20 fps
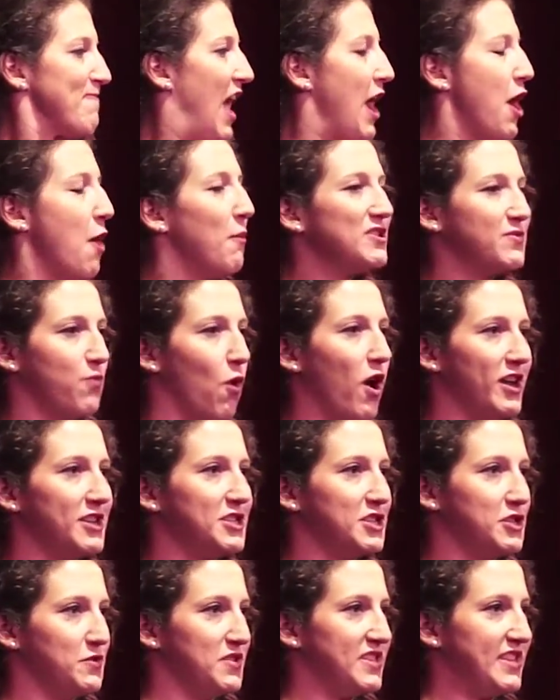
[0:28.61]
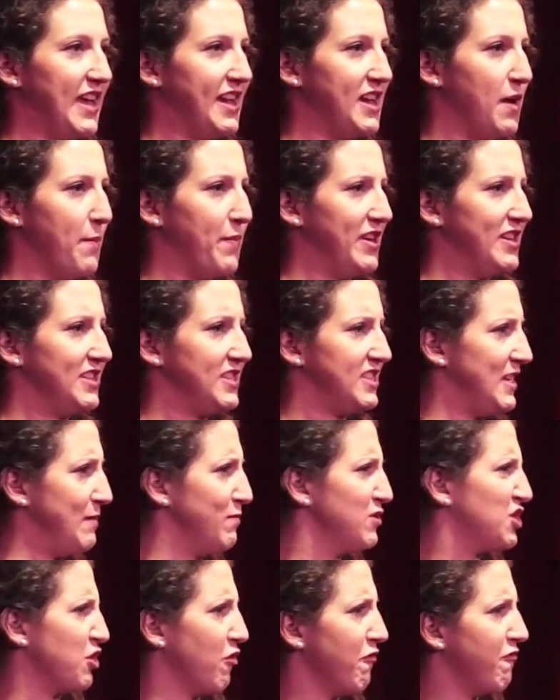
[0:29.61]
I always wanted to do stand-up, but it
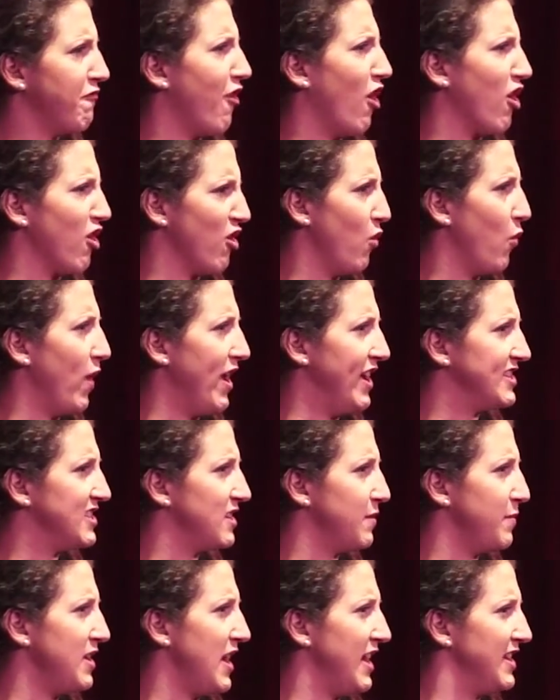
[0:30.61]
seemed so far away to me.